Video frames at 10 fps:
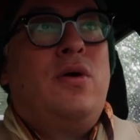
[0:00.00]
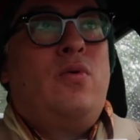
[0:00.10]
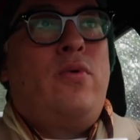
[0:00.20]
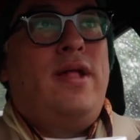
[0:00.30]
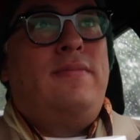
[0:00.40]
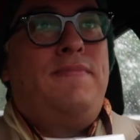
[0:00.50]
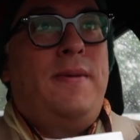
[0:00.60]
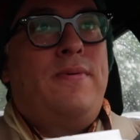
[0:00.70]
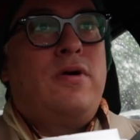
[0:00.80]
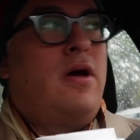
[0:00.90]
when
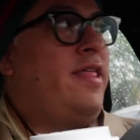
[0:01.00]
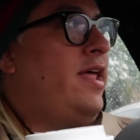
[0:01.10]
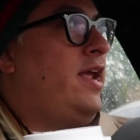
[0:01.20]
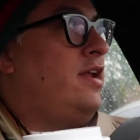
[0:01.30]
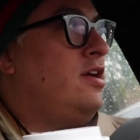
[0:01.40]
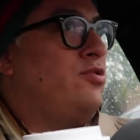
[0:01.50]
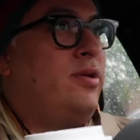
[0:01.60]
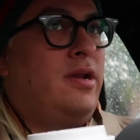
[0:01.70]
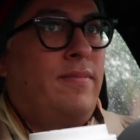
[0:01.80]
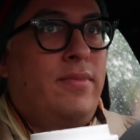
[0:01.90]
people call that
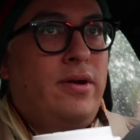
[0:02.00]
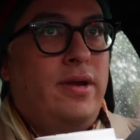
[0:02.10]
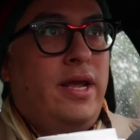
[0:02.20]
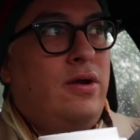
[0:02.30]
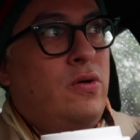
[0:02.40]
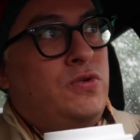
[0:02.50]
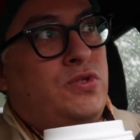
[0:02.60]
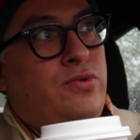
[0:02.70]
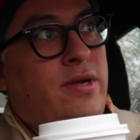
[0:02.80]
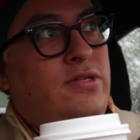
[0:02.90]
800 number, it goes
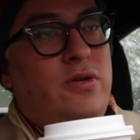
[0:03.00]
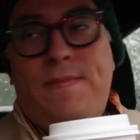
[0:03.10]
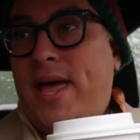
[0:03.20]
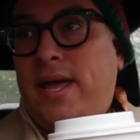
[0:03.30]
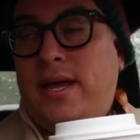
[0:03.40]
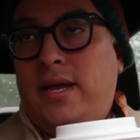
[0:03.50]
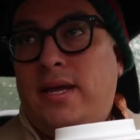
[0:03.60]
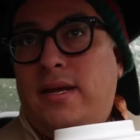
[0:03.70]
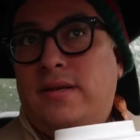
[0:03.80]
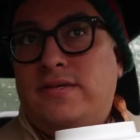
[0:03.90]
straight to
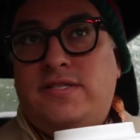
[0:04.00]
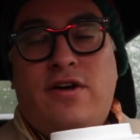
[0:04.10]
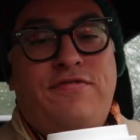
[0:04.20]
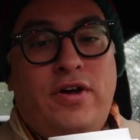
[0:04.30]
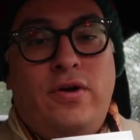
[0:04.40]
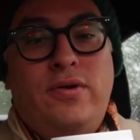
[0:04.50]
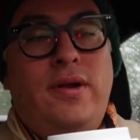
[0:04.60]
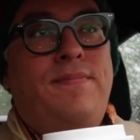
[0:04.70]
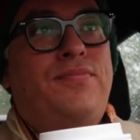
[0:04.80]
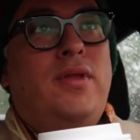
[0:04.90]
my cell phone.